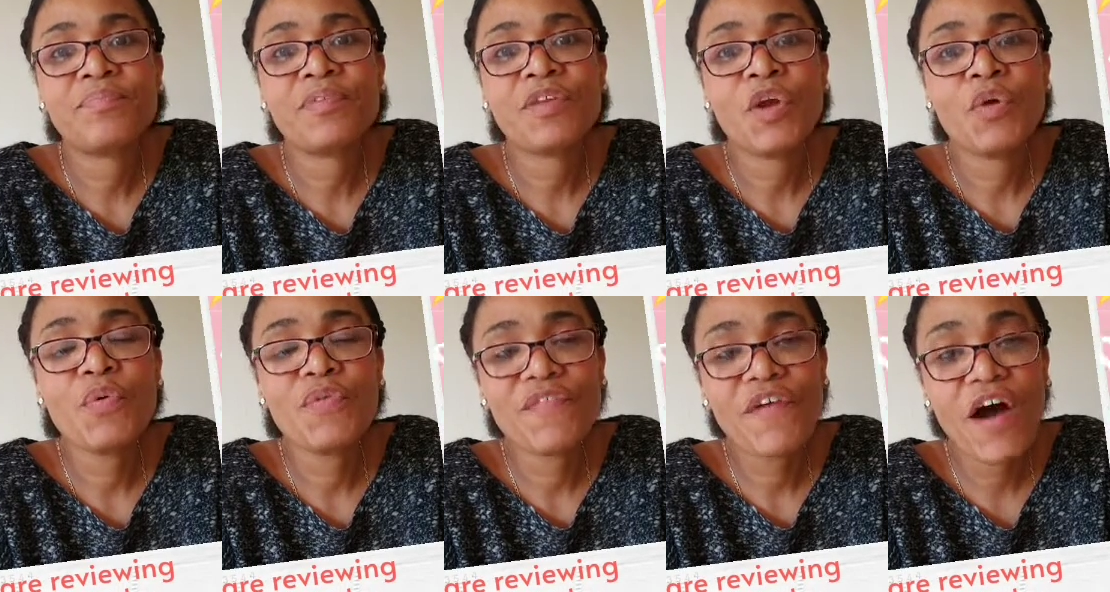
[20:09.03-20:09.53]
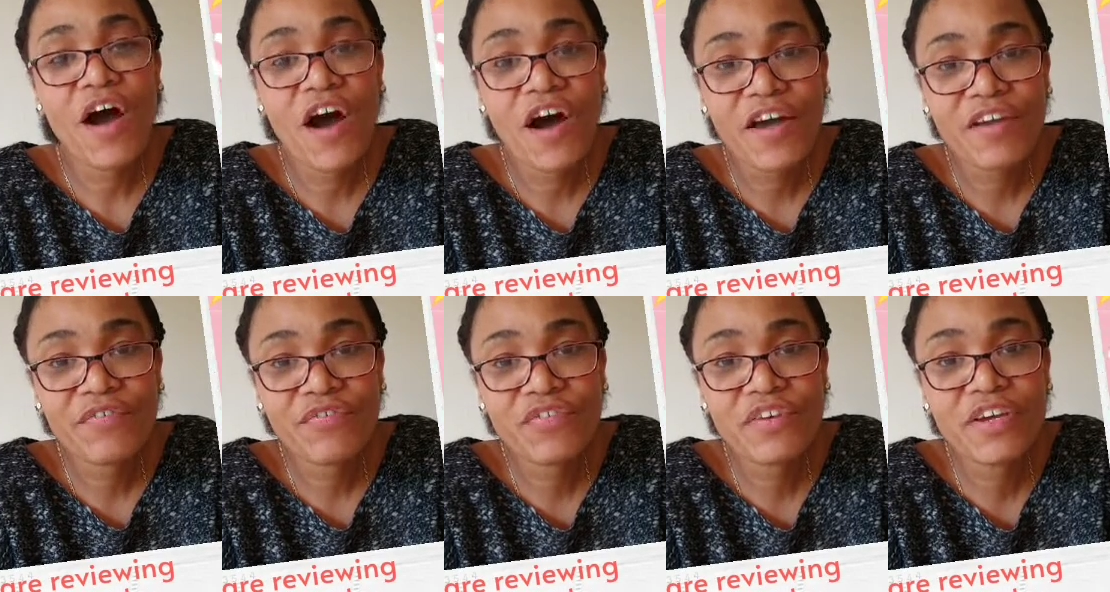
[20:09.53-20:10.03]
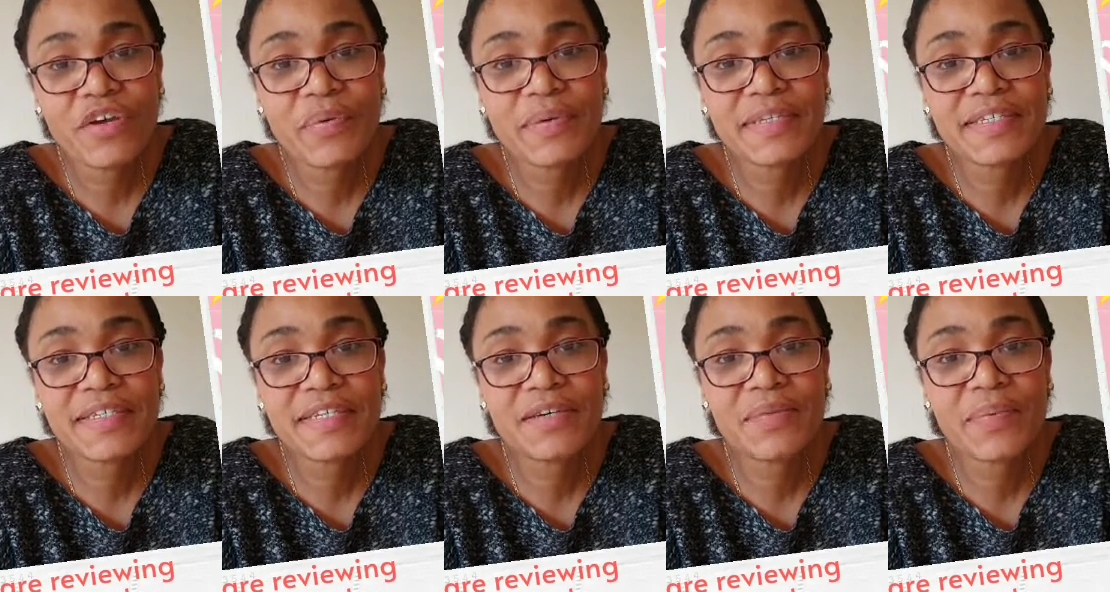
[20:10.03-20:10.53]
with a high
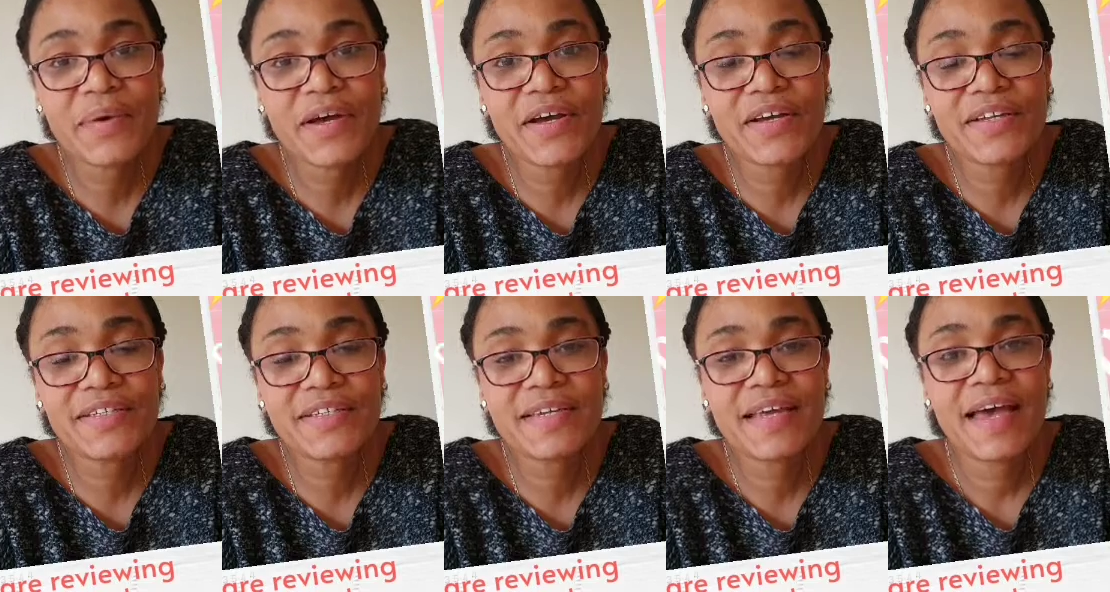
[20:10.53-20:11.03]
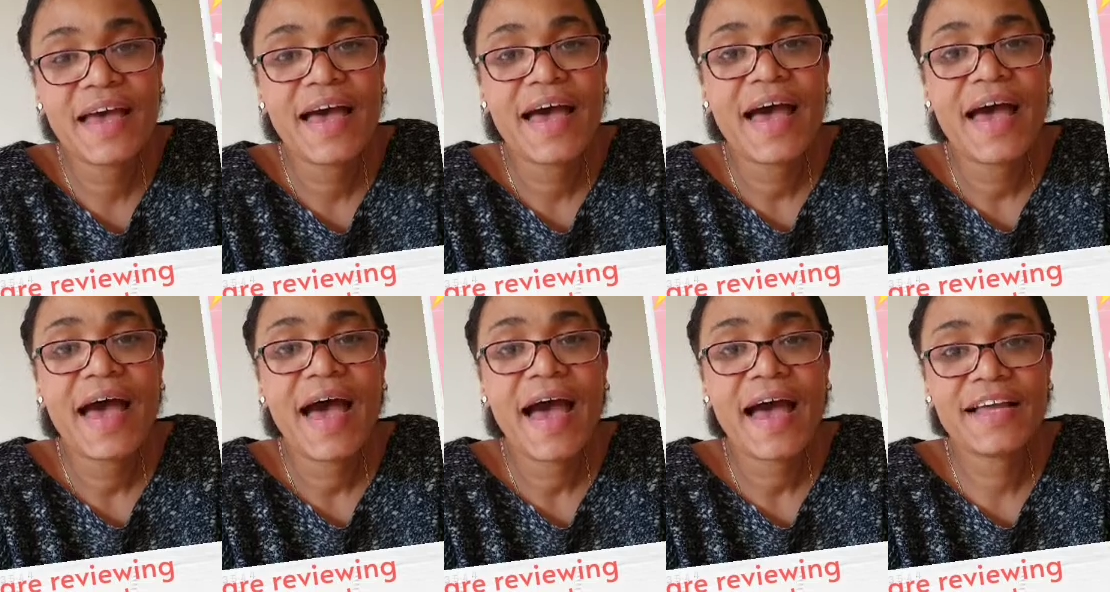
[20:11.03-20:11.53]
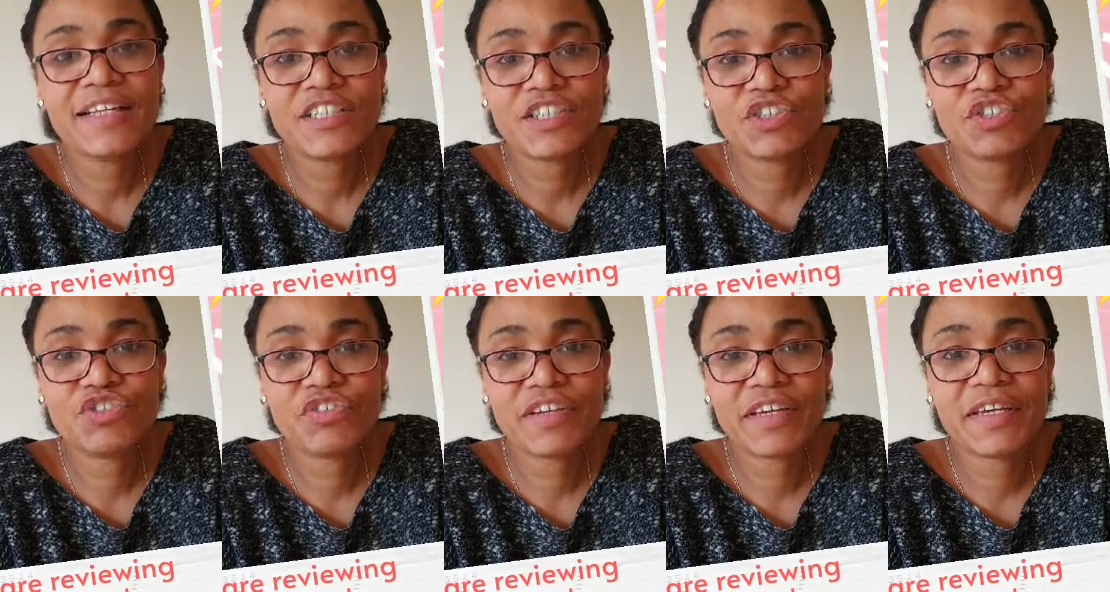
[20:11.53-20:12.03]
frequency word and a
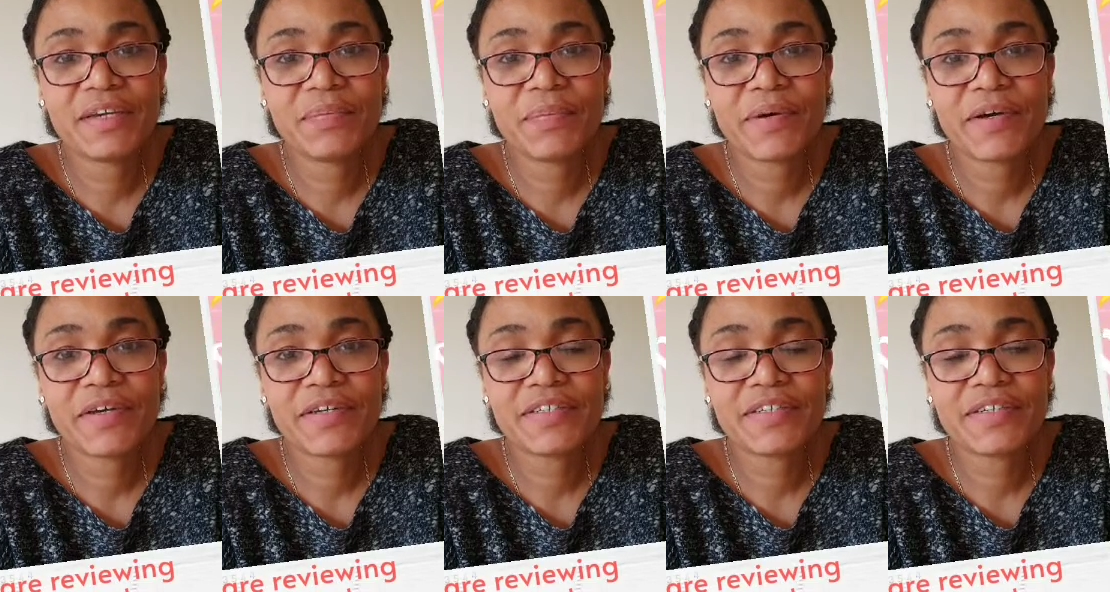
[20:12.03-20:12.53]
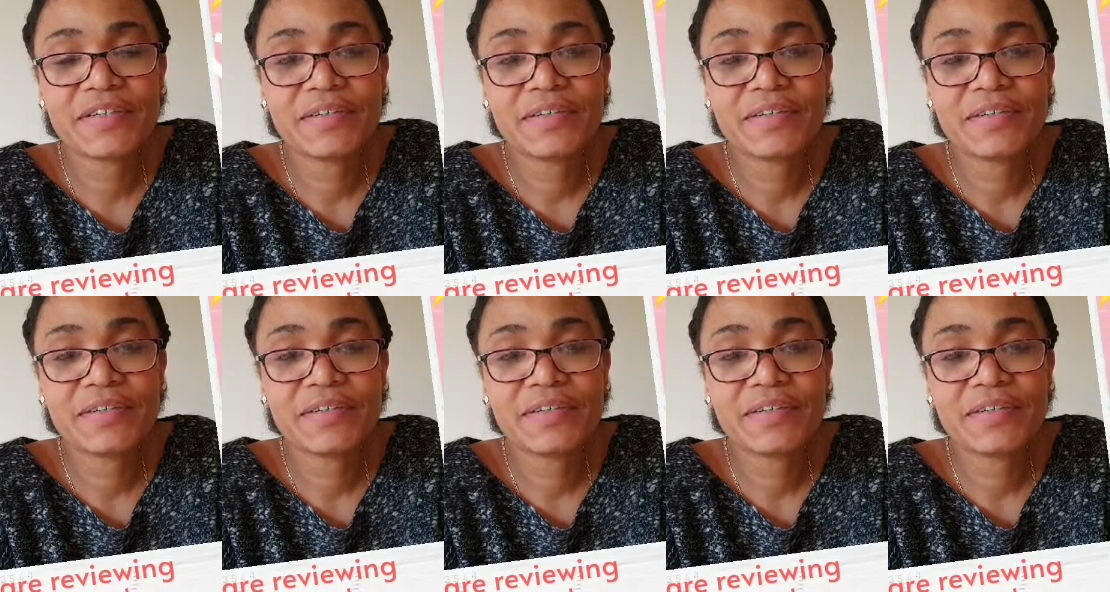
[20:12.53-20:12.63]
tricky word.